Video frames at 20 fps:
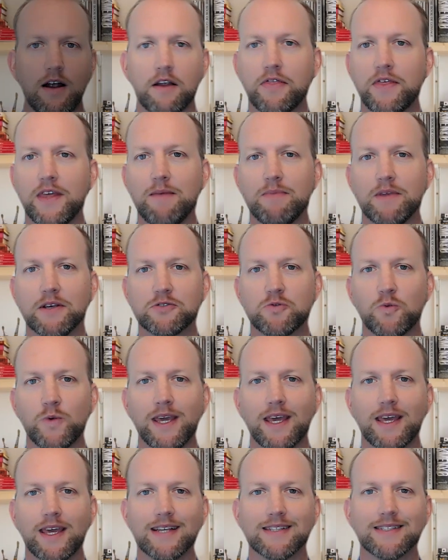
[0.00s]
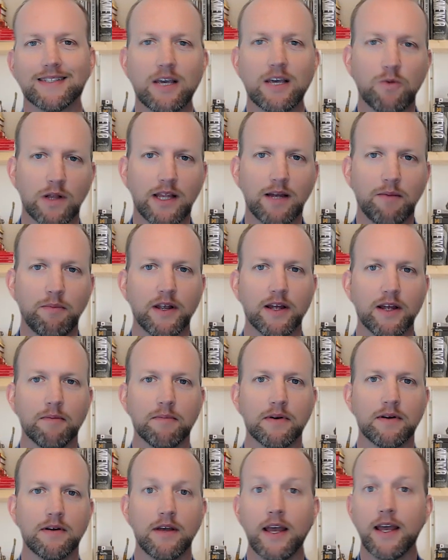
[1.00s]
Our theme this week is
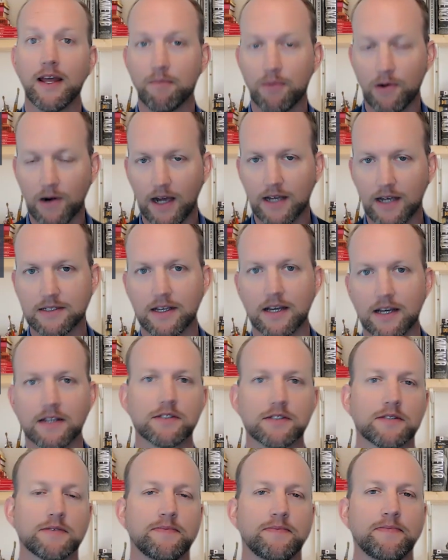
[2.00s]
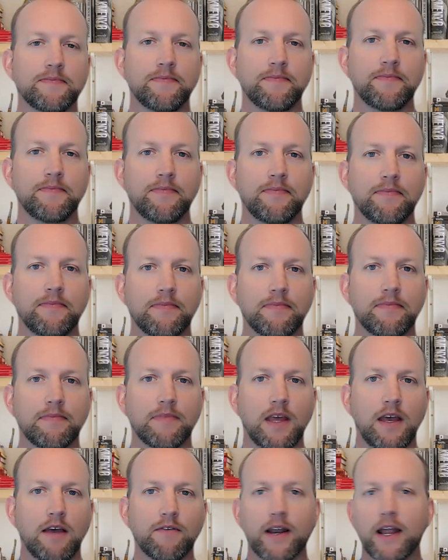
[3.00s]
equilibrium in process.
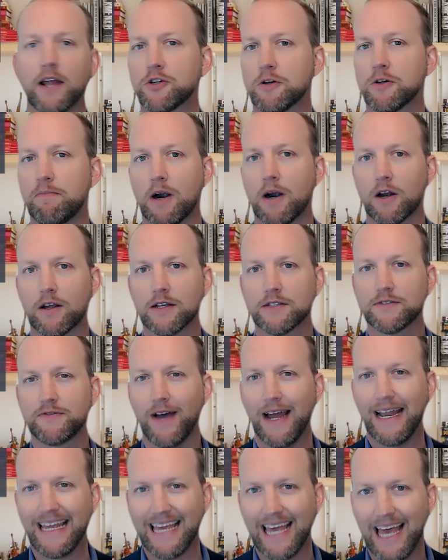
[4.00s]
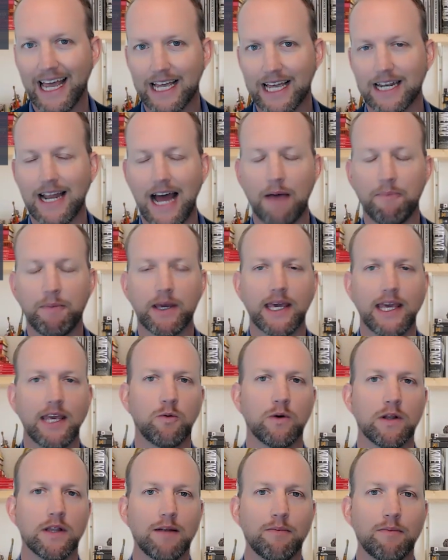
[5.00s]
Financial markets finding economic
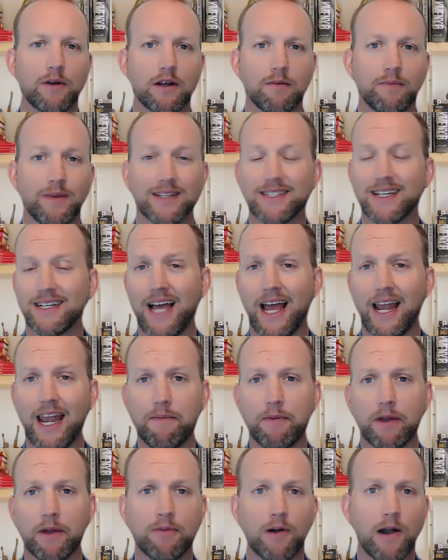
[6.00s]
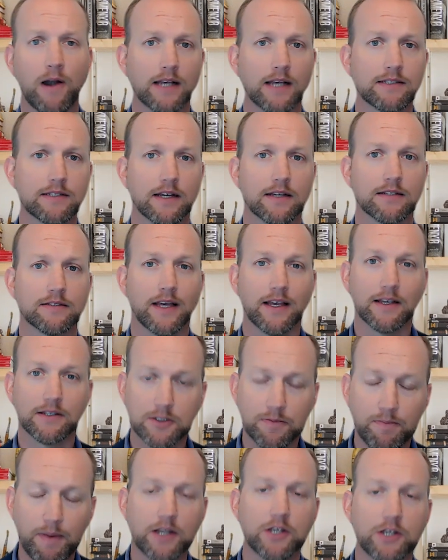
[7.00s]
equilibrium is a dynamic process,
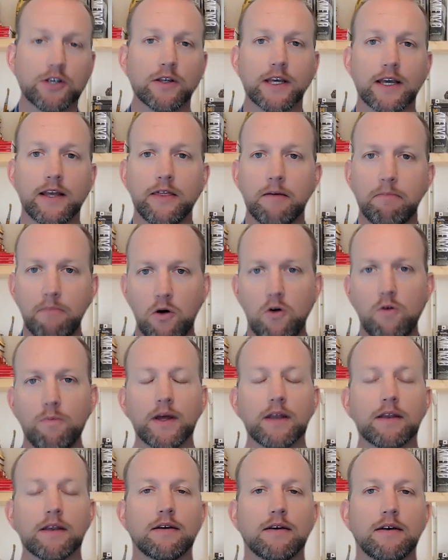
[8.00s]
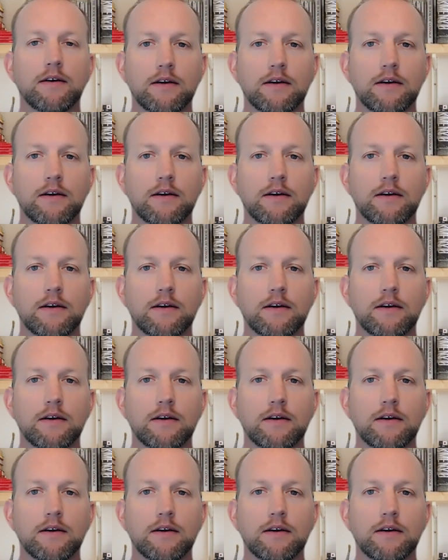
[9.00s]
especially in the moment.